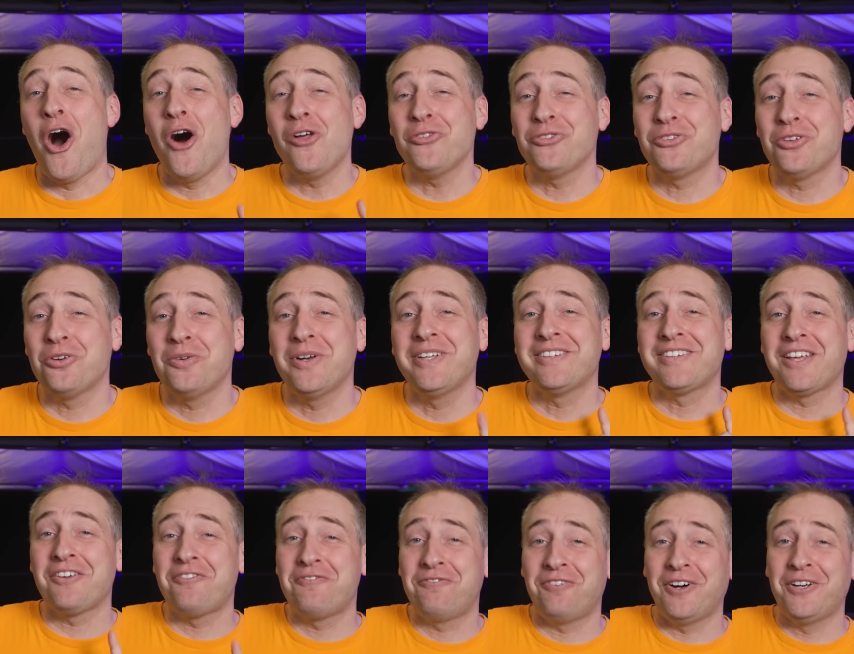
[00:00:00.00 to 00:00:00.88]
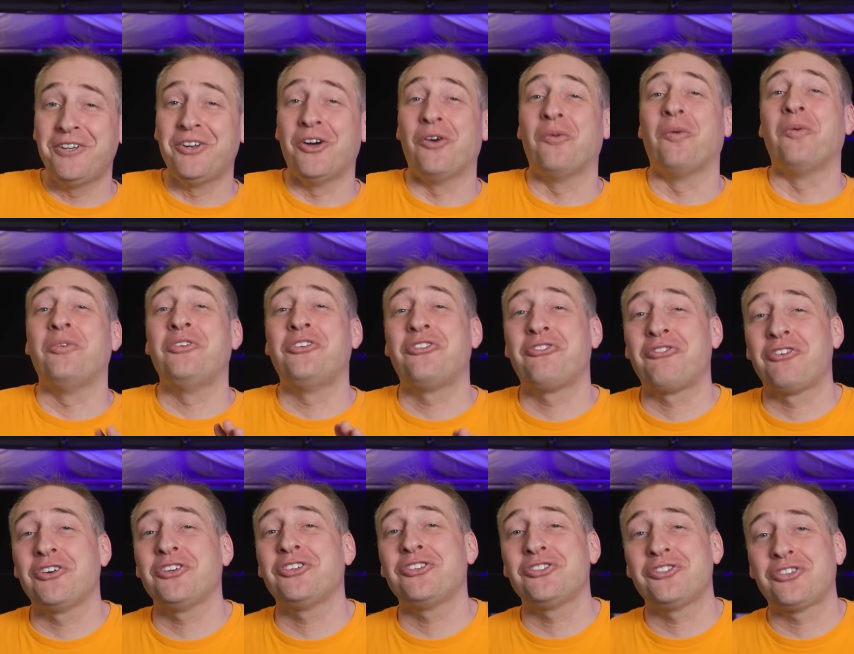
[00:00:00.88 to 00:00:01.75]
Also, as a fun note, when we
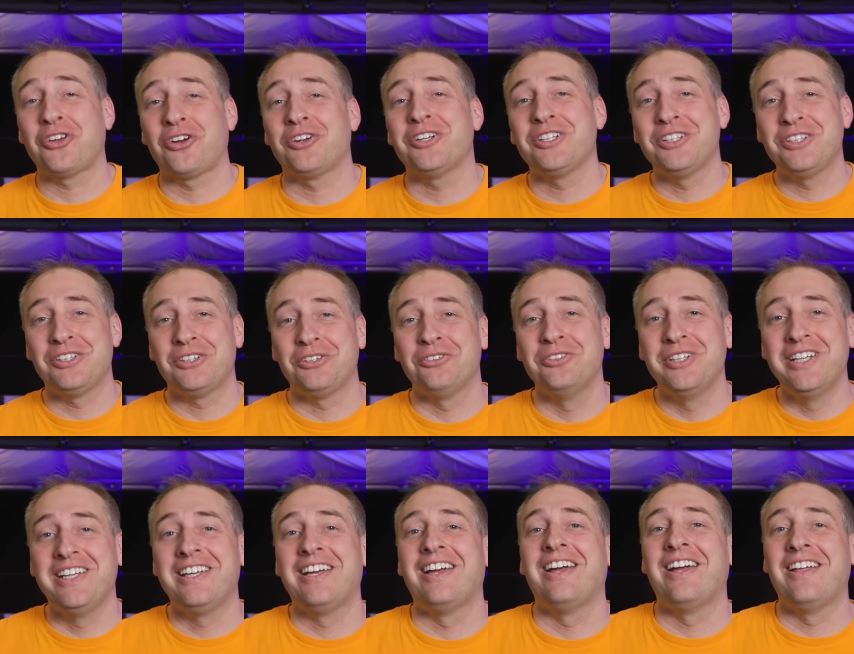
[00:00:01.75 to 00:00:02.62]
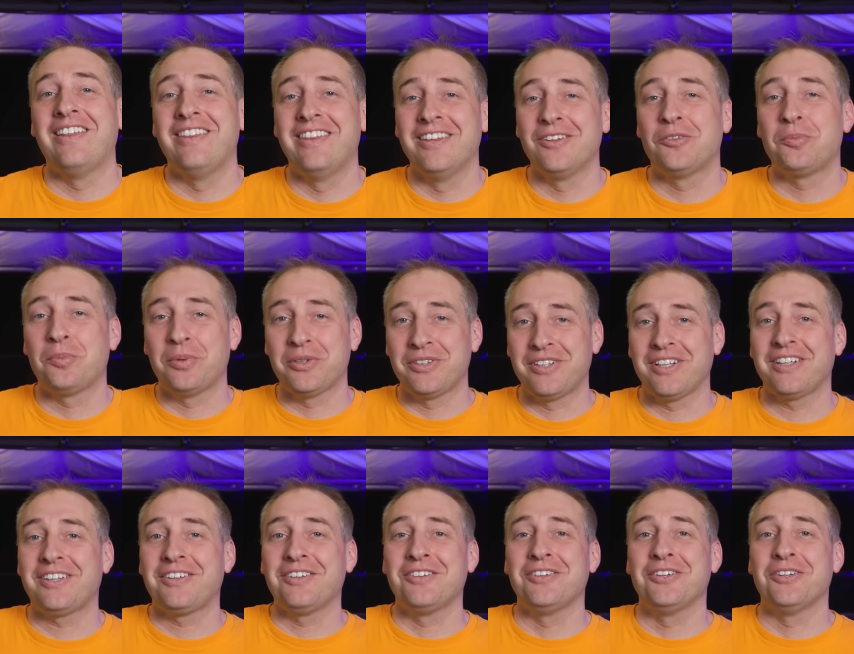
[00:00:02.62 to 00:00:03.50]
first started doing this
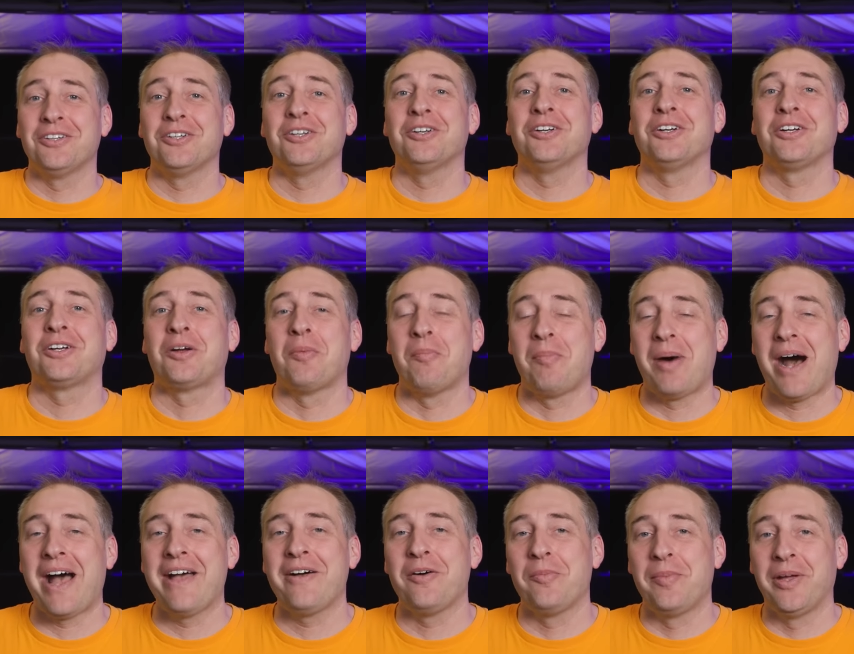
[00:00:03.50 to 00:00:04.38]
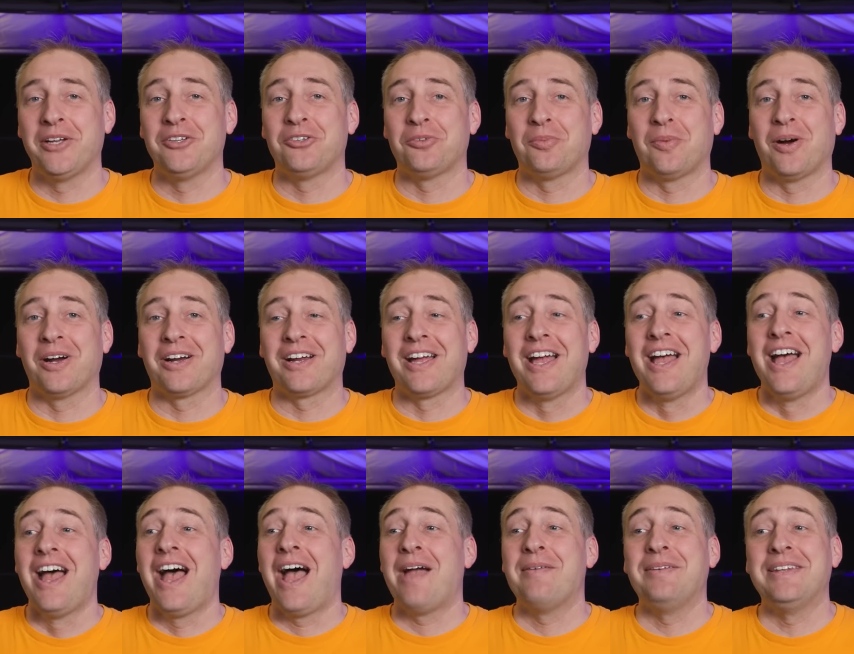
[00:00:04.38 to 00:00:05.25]
particular compile benchmark,
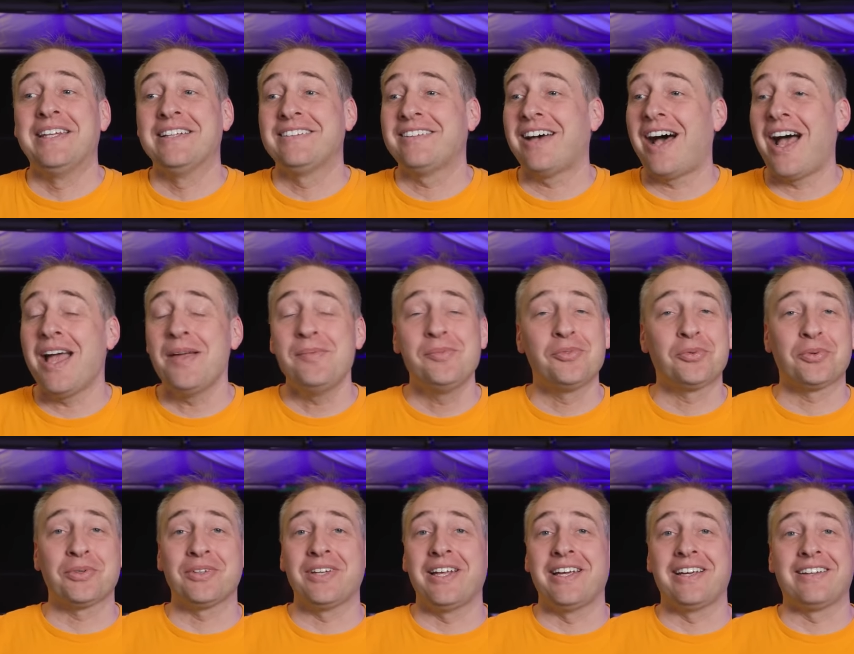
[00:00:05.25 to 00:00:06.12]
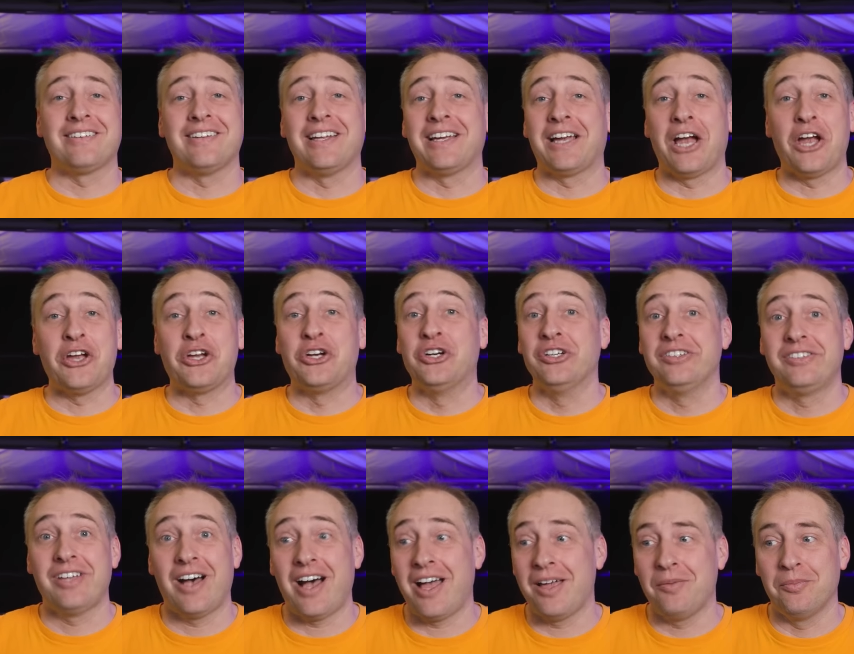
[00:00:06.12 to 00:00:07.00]
I mean, the times were like a
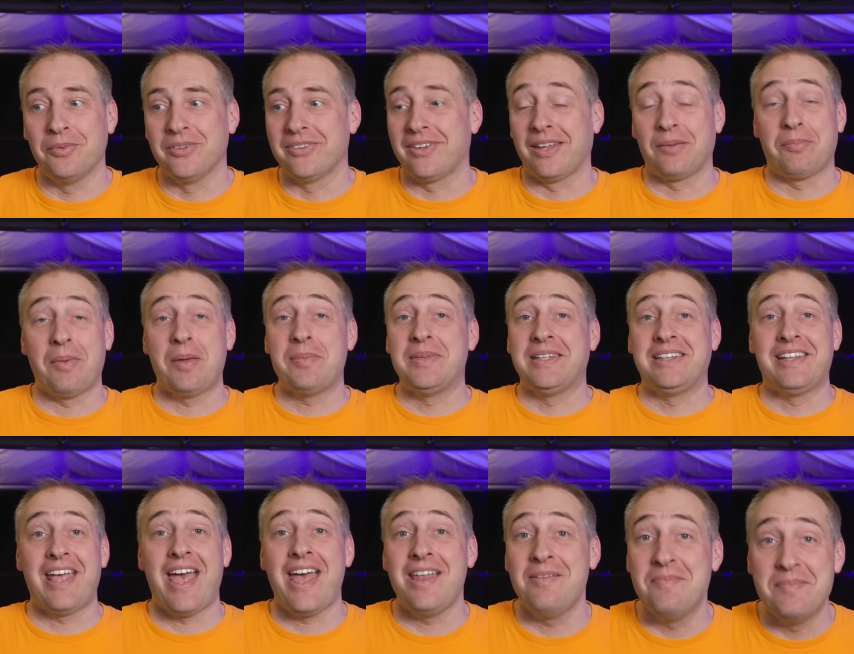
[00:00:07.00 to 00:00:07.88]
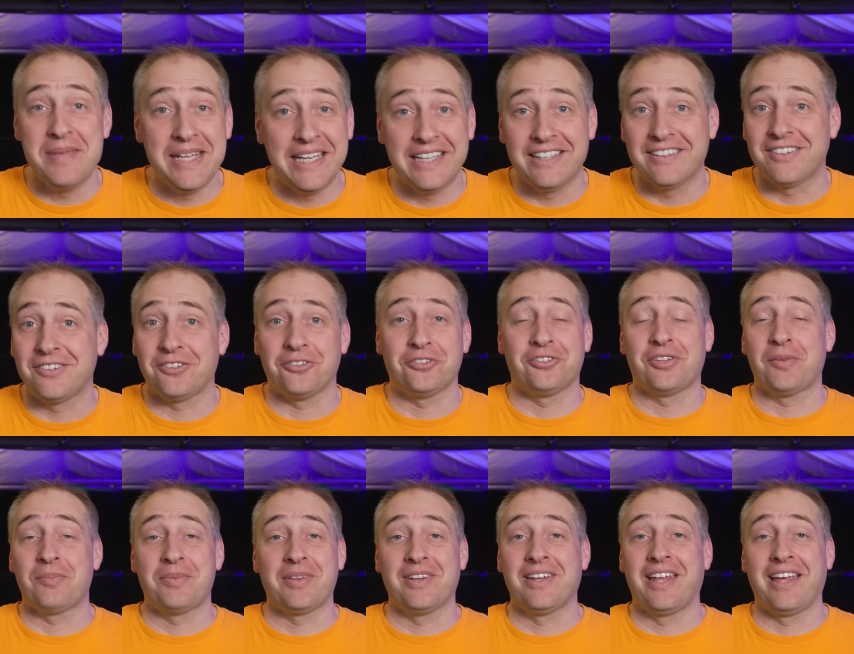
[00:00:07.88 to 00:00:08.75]
good time was like maybe 10 minutes or
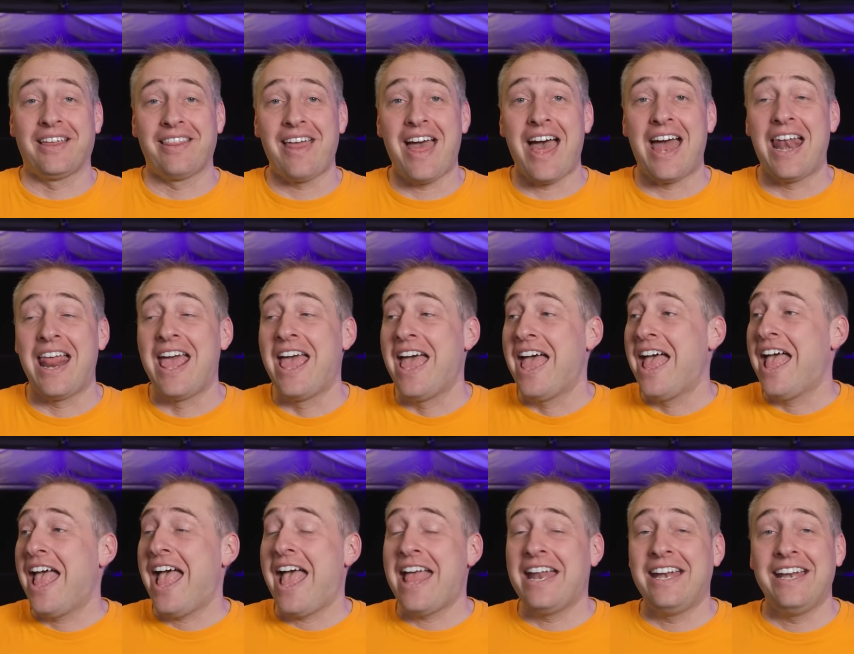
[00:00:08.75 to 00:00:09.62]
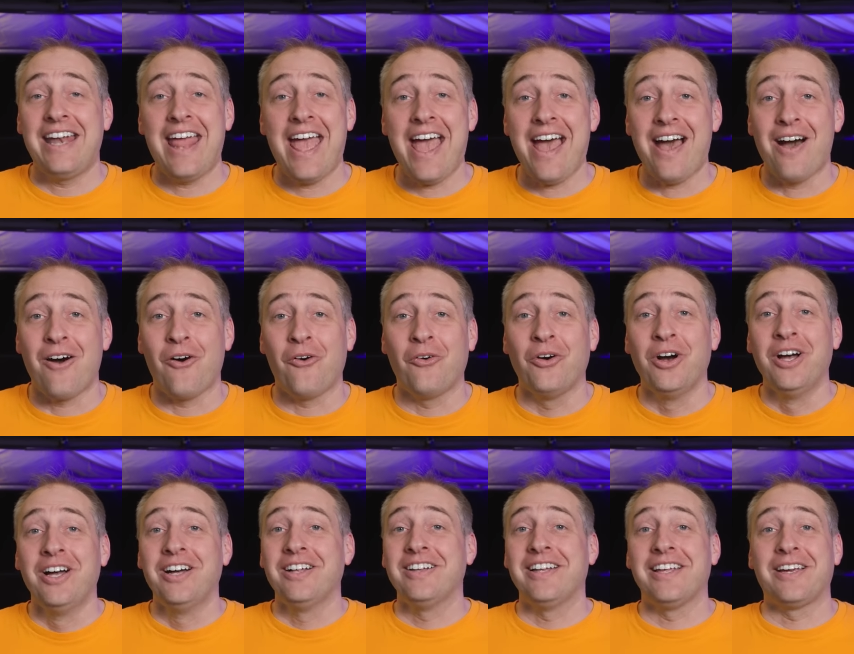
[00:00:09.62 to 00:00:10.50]
something like that. And now,
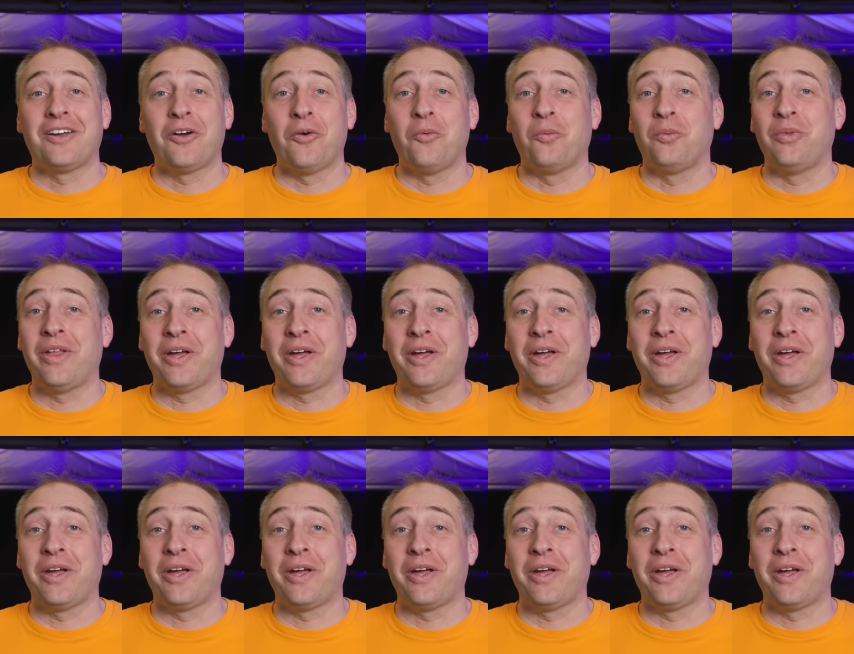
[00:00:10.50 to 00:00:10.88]
like